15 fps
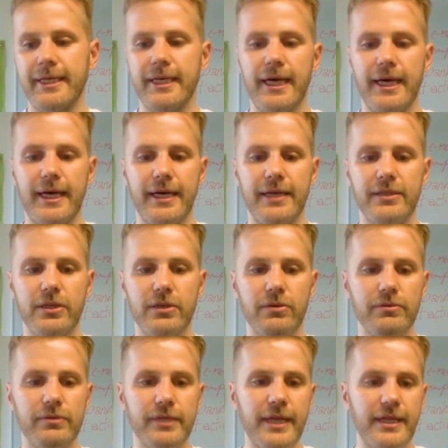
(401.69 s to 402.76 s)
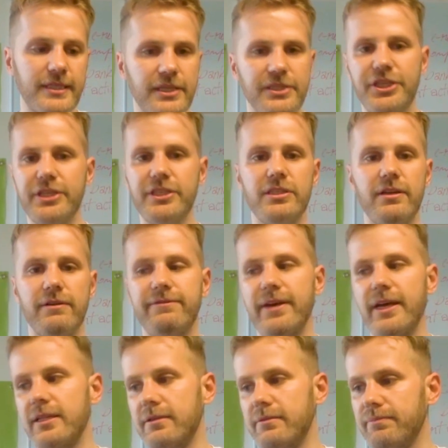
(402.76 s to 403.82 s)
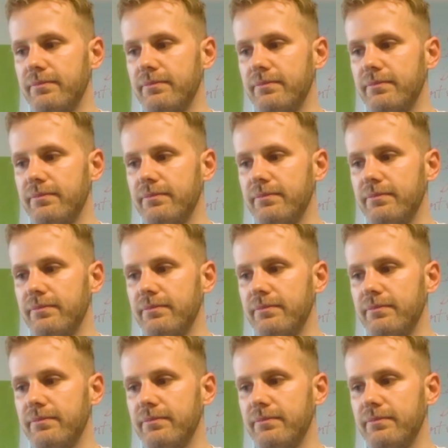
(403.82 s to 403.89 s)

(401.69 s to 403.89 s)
So that's the gist of it.